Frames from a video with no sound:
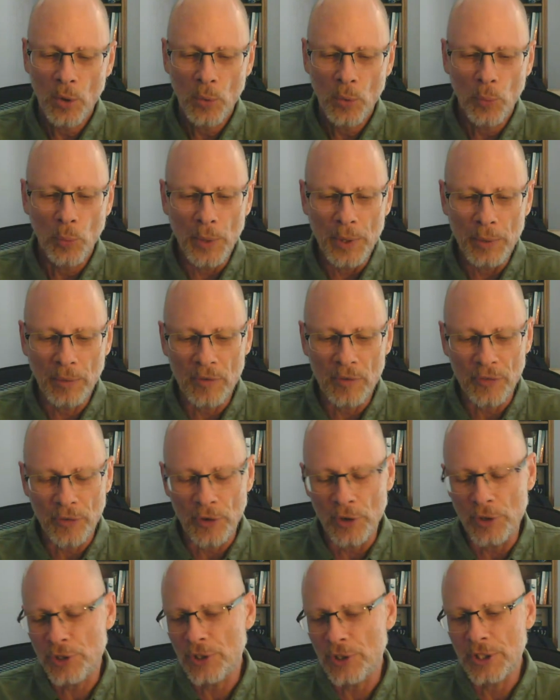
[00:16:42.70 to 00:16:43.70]
We refer
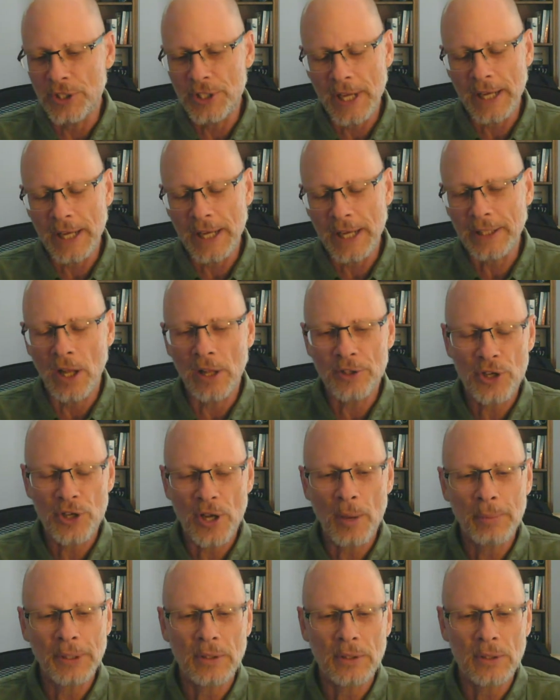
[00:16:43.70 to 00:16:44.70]
to the technology I've
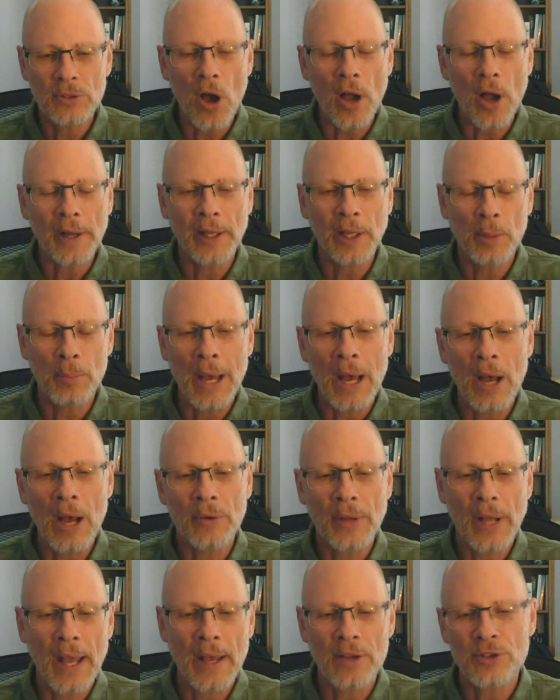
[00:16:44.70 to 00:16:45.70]
been talking
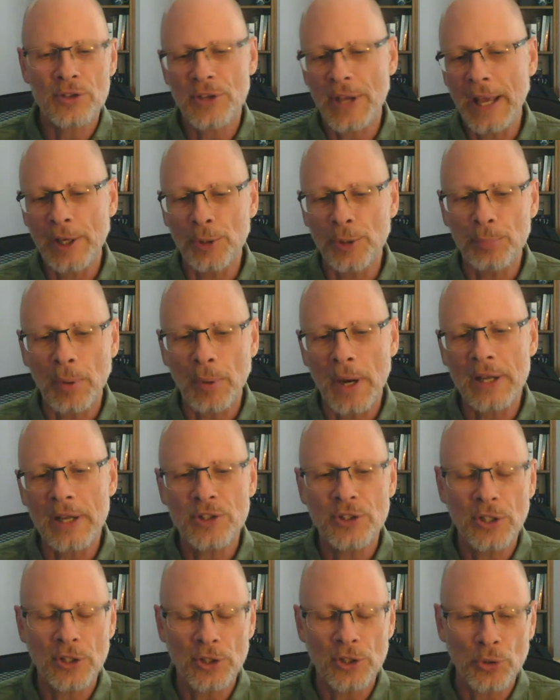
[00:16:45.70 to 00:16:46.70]
about as
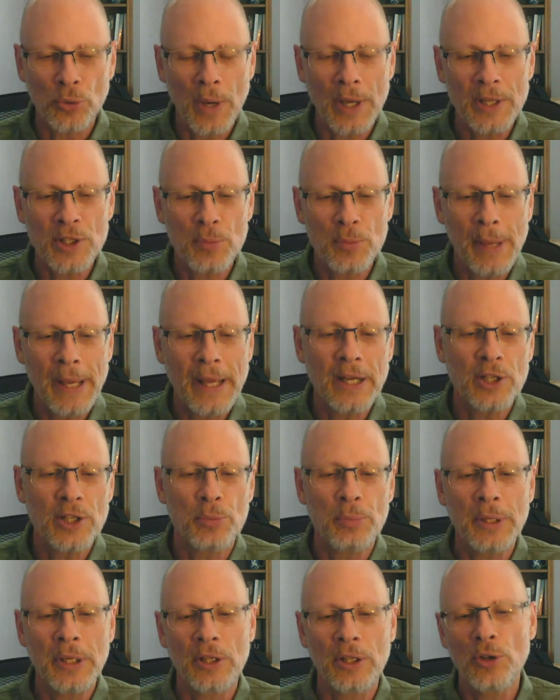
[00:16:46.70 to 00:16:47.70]
enterprise digital rights
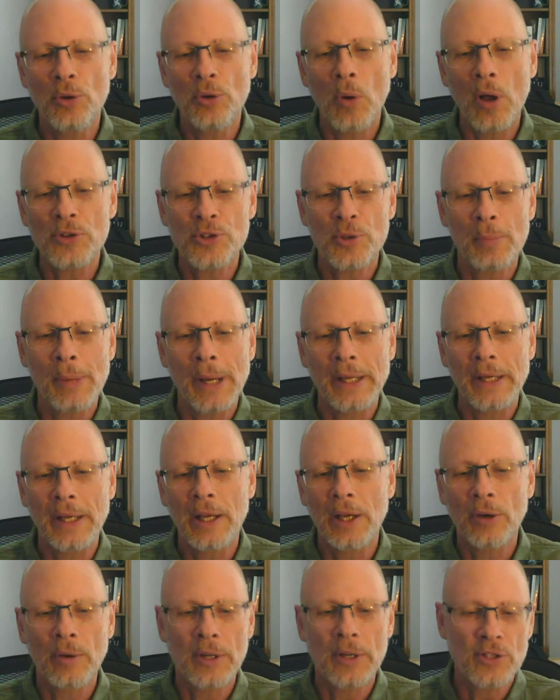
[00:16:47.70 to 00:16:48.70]
management. You also might
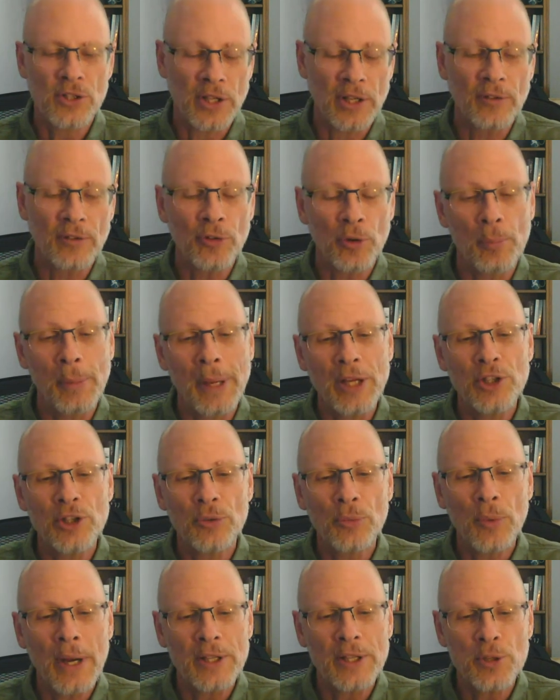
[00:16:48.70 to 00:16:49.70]
hear it as
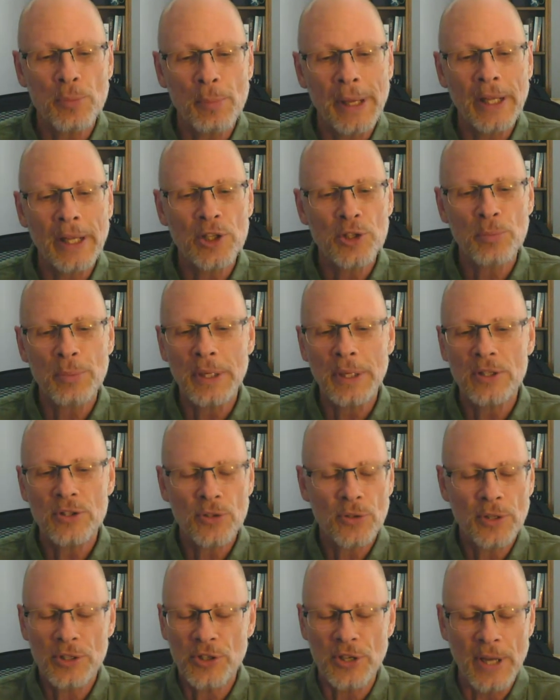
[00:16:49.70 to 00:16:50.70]
information rights management.
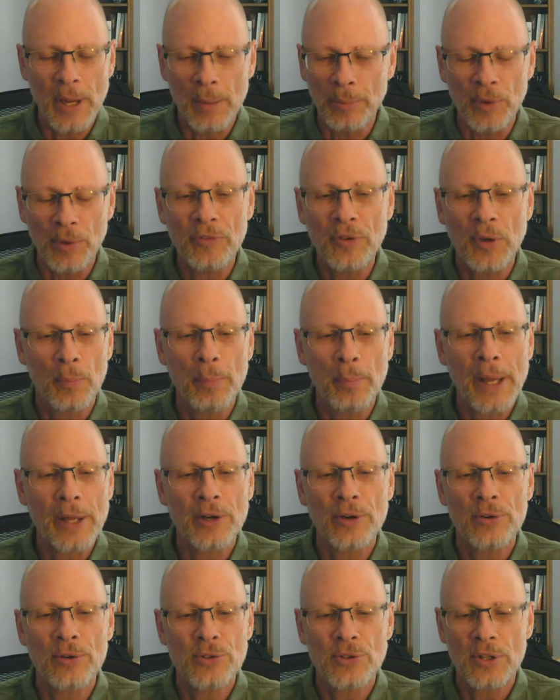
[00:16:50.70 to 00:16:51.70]
So there's a number of
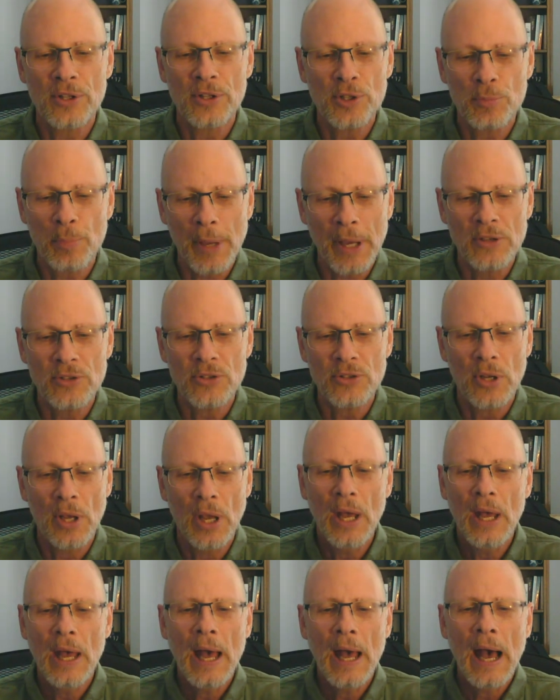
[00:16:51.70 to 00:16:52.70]
competitors in the space.
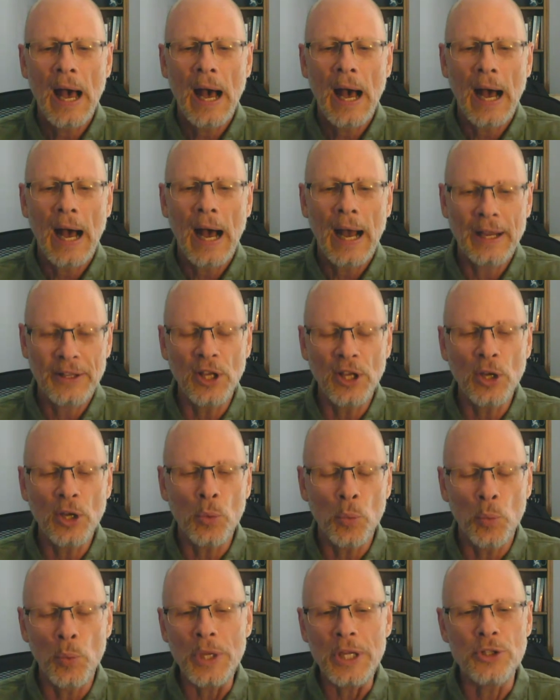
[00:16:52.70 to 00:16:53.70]
I think
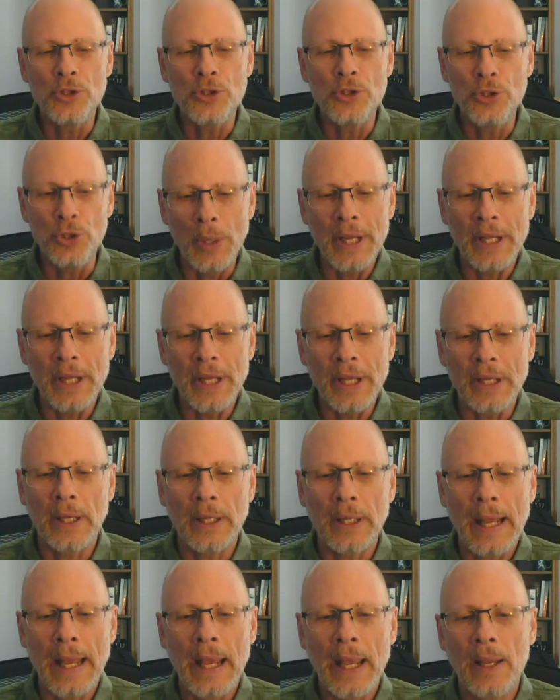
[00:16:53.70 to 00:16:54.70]
we do it in
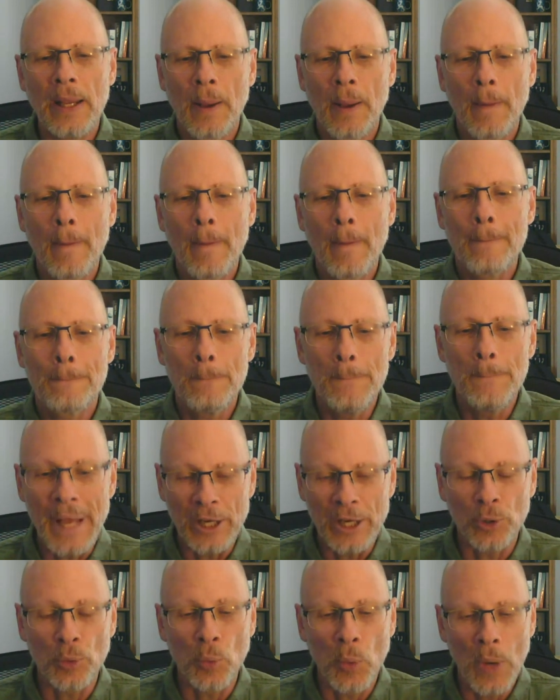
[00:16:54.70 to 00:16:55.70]
a
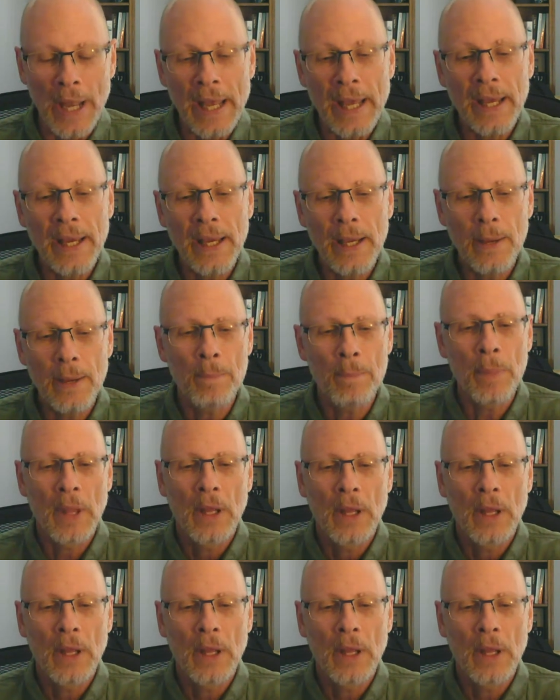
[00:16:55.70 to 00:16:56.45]
better way.